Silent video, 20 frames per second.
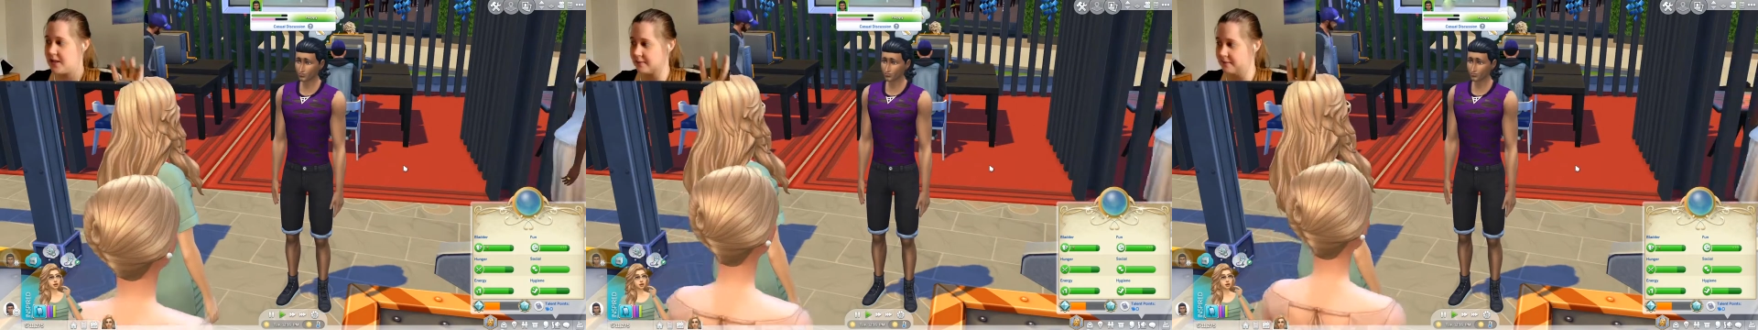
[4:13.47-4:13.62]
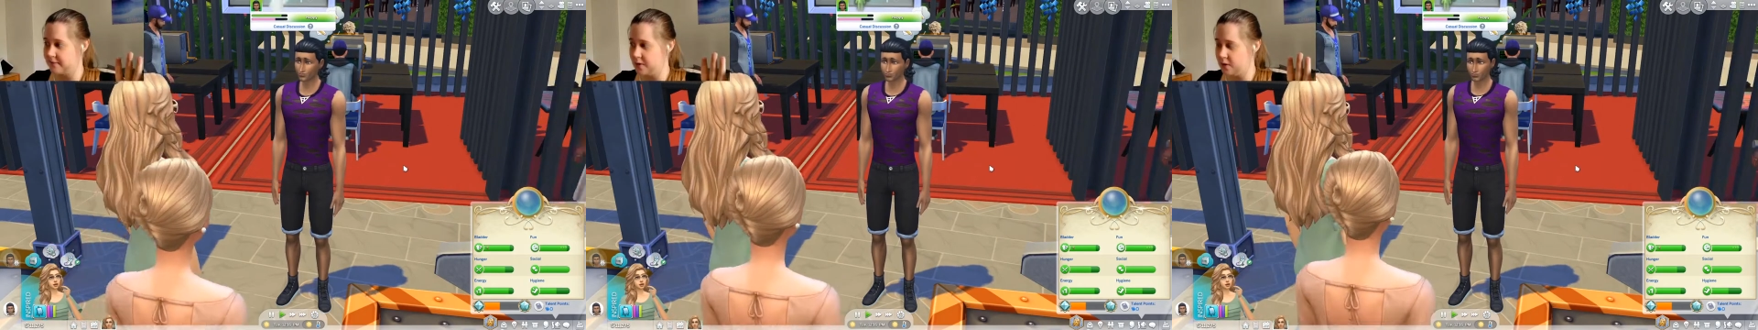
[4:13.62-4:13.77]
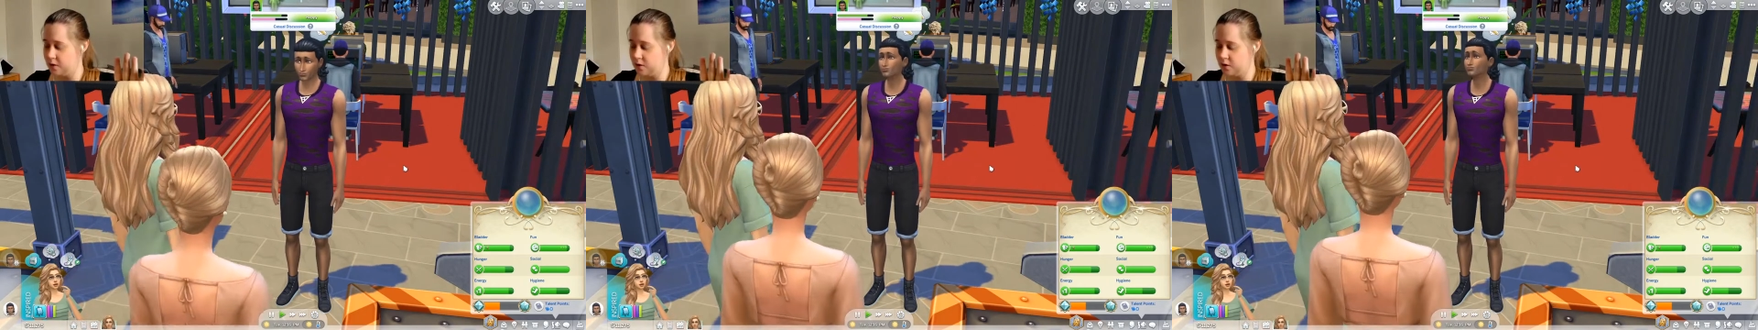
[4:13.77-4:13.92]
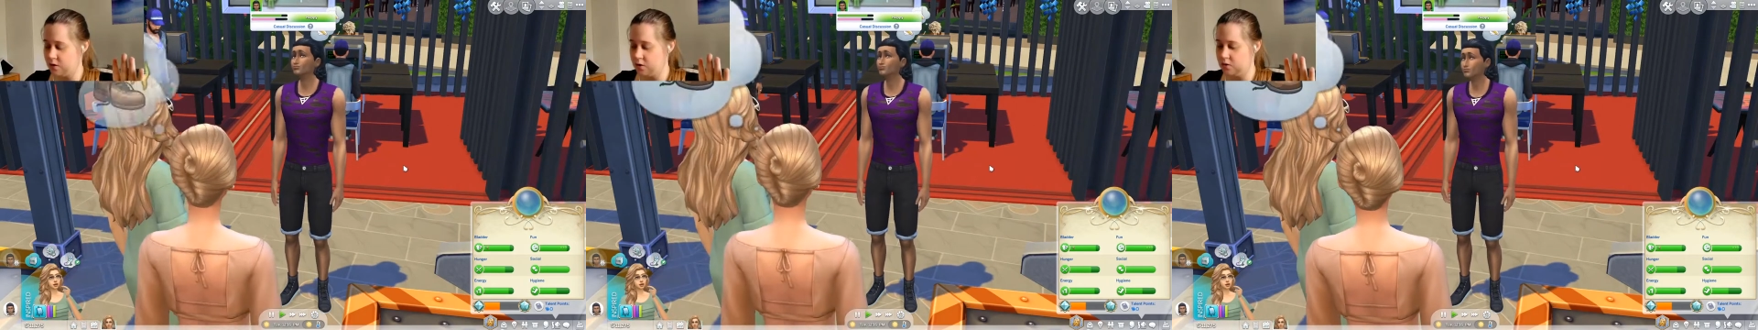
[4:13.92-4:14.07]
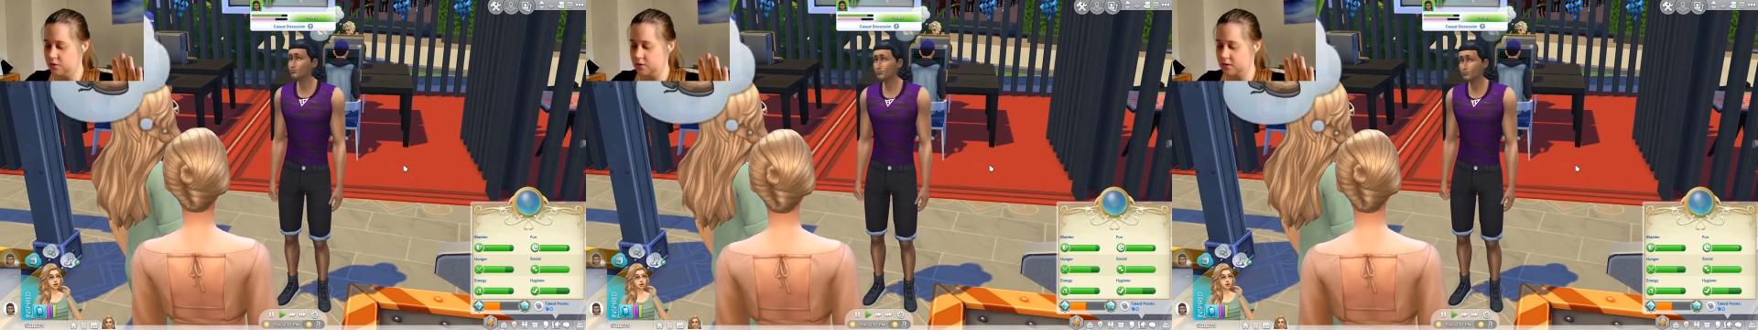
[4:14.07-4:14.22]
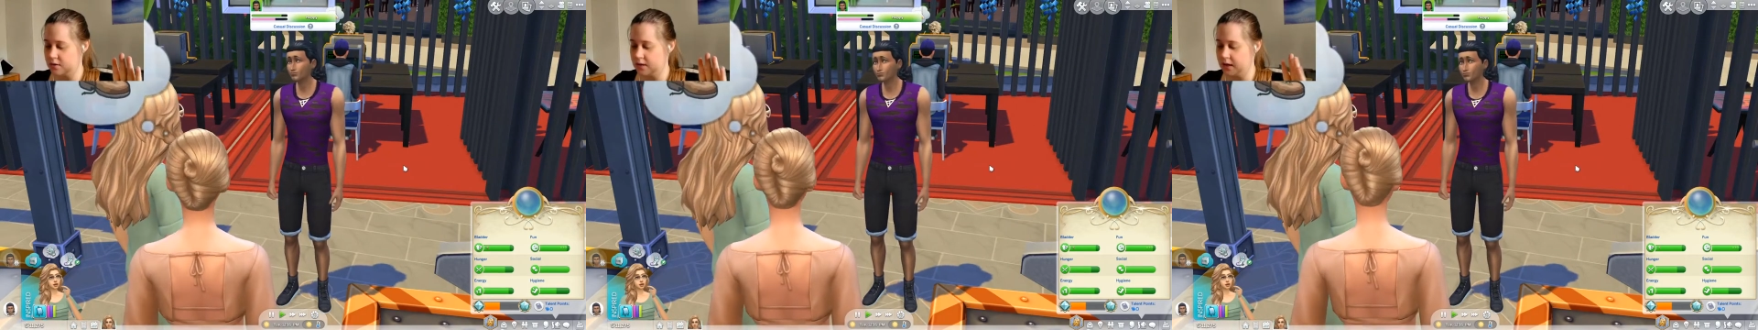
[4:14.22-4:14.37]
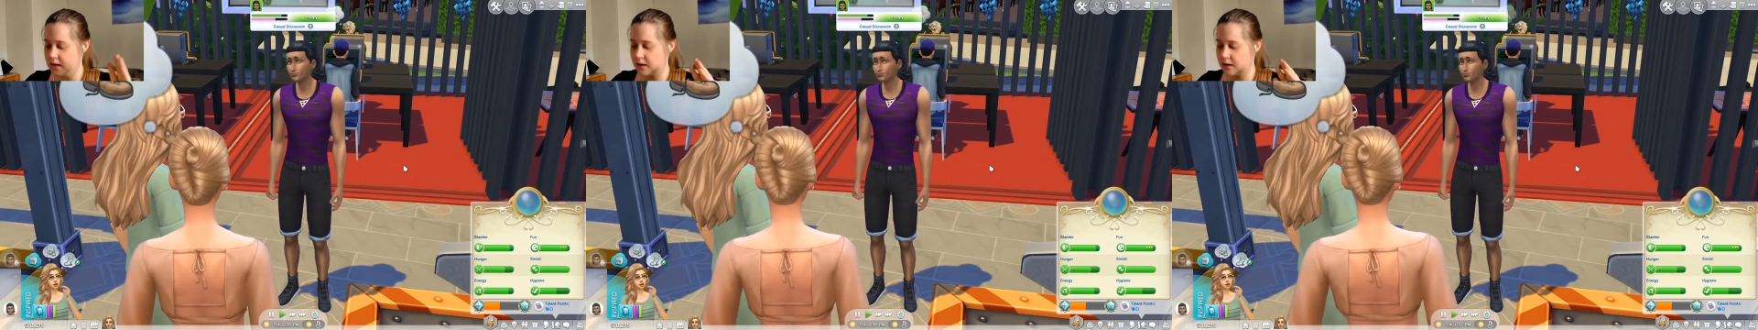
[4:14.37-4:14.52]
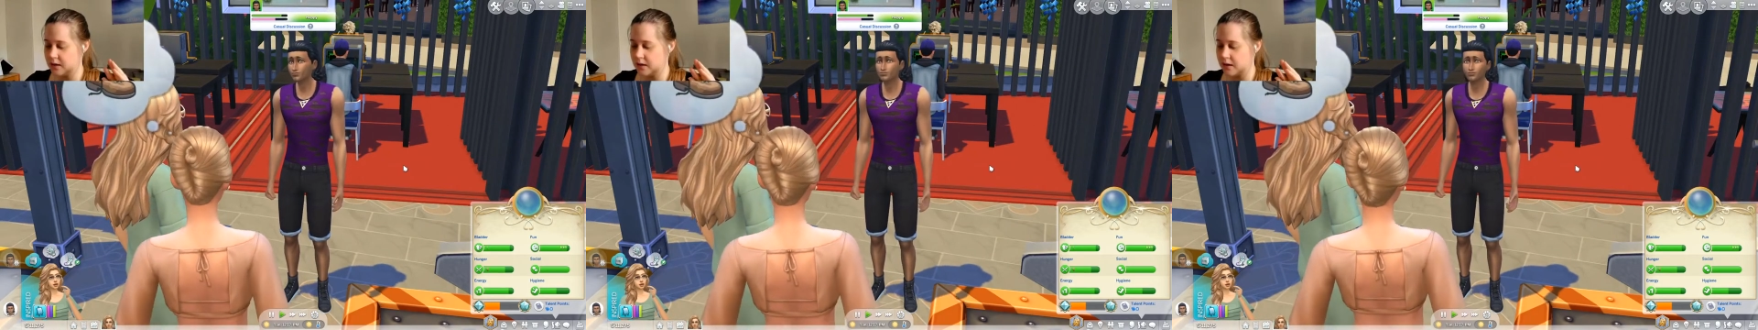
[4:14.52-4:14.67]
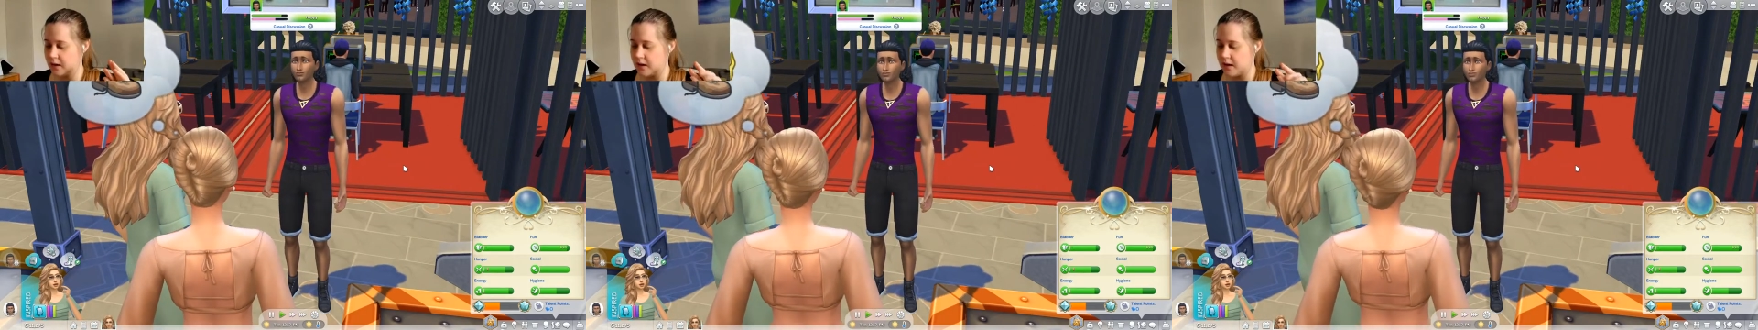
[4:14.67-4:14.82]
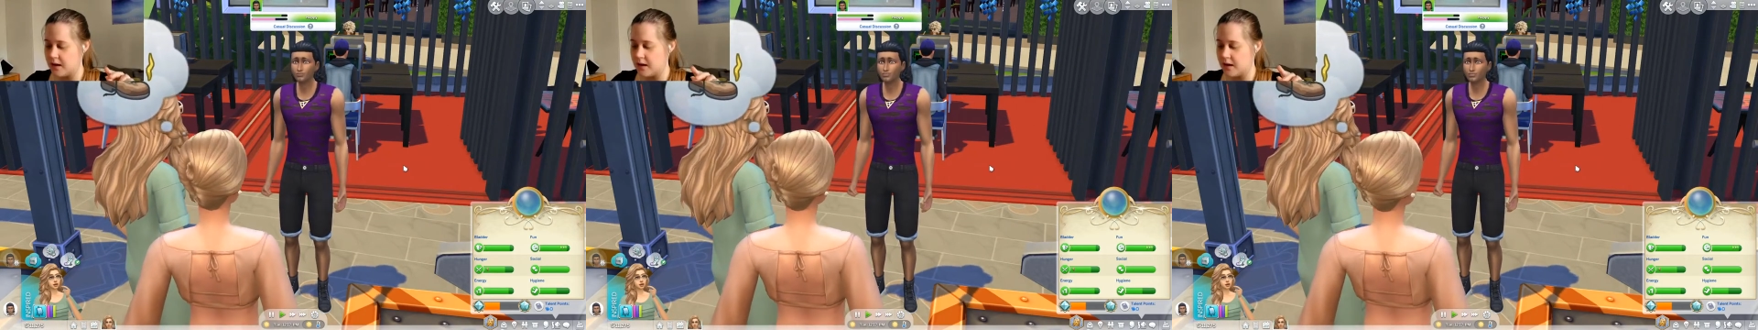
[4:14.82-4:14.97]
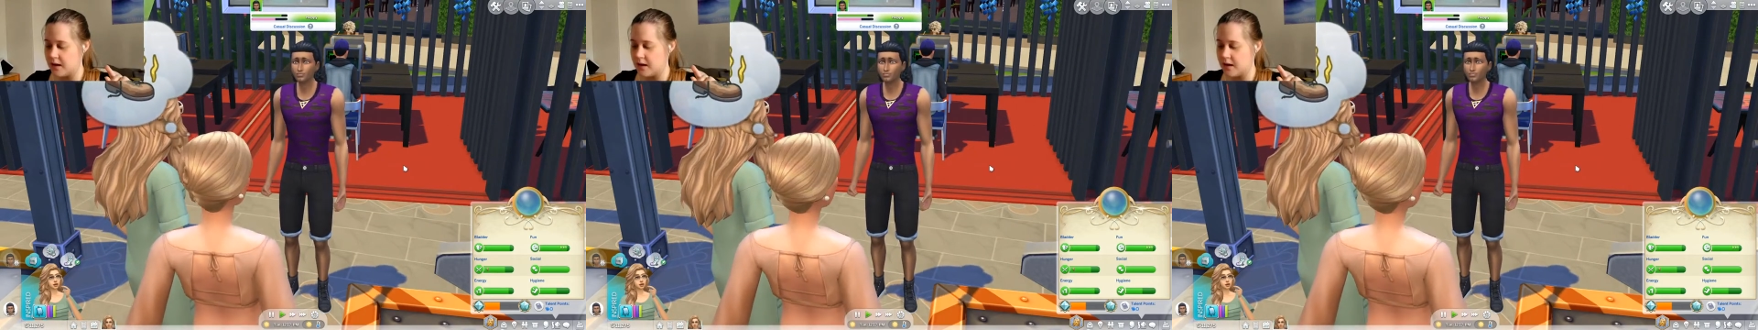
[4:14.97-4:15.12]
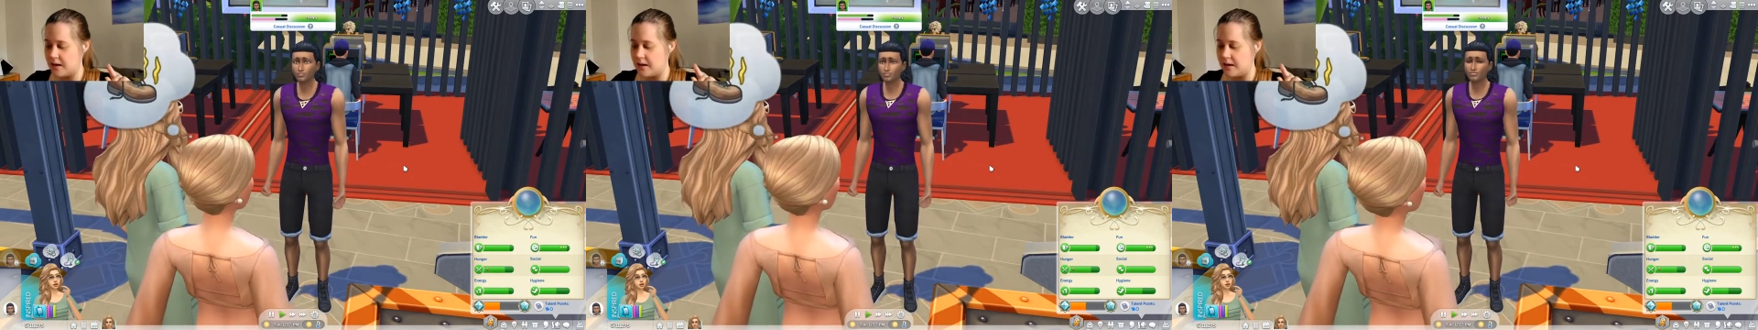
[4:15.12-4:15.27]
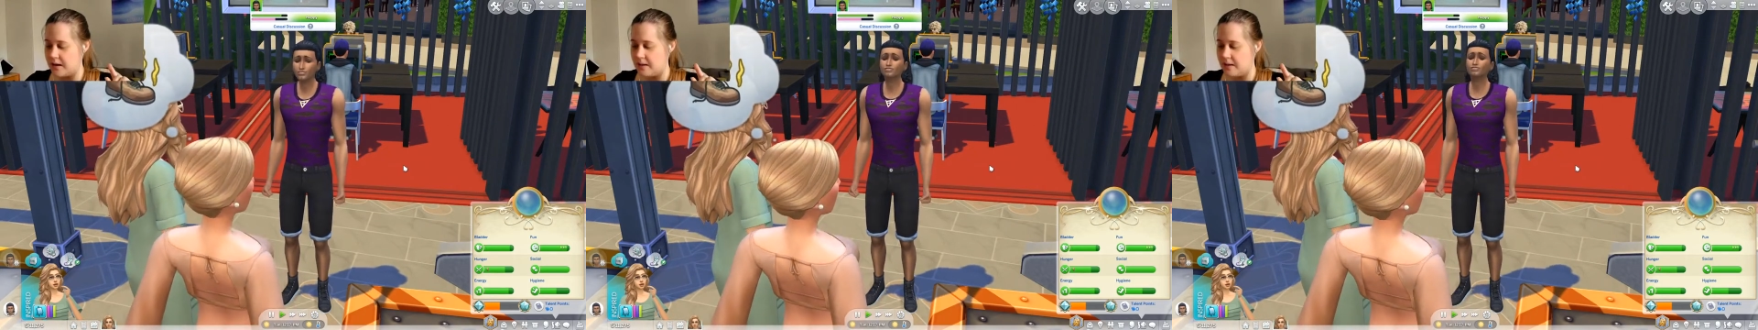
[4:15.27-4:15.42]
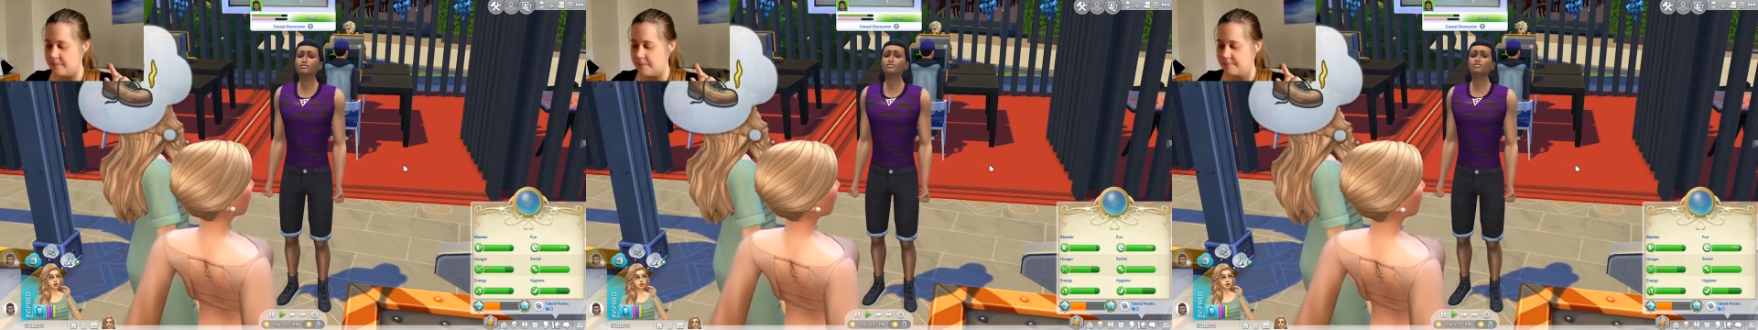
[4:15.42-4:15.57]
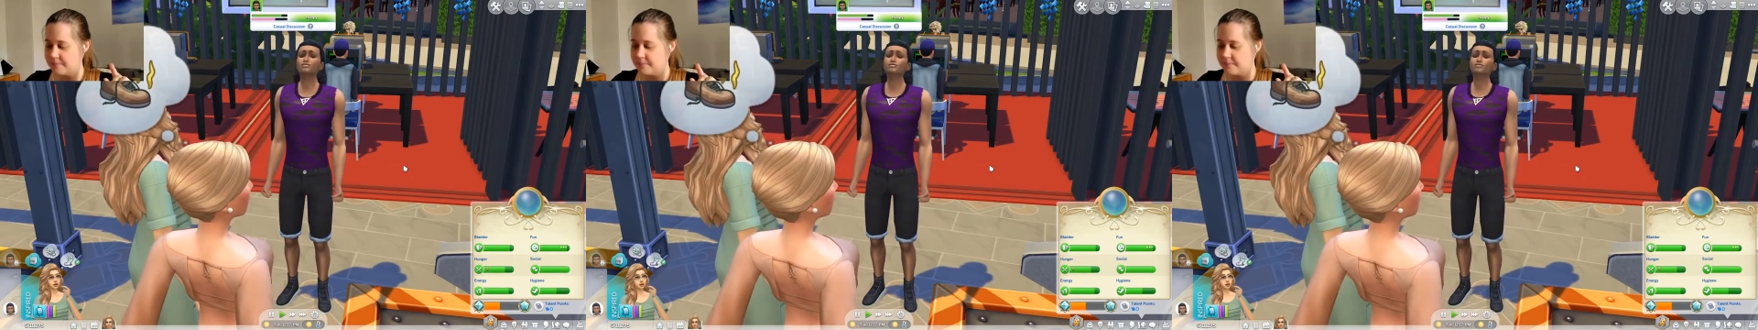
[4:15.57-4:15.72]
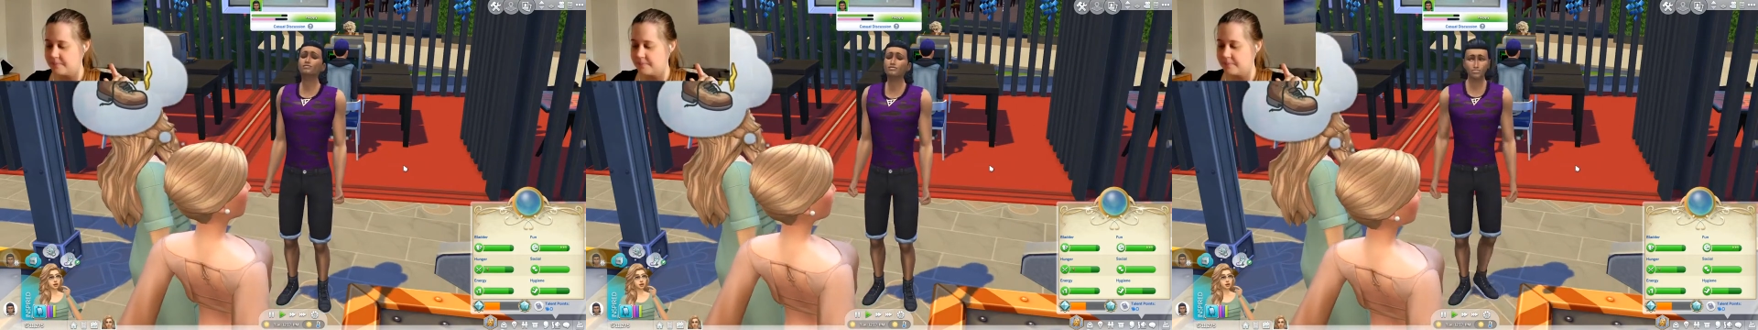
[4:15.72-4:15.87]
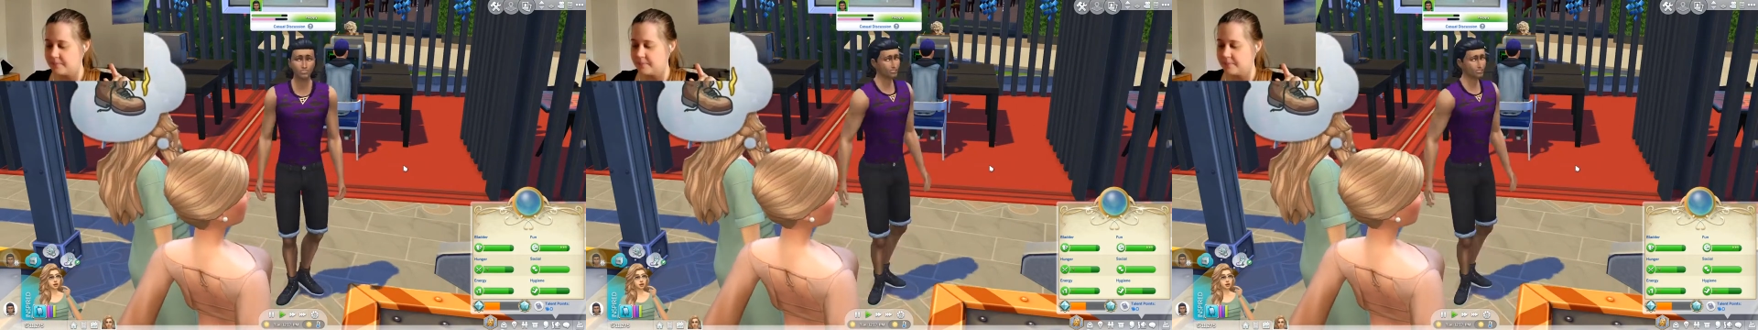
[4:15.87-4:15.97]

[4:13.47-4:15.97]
If you're using um,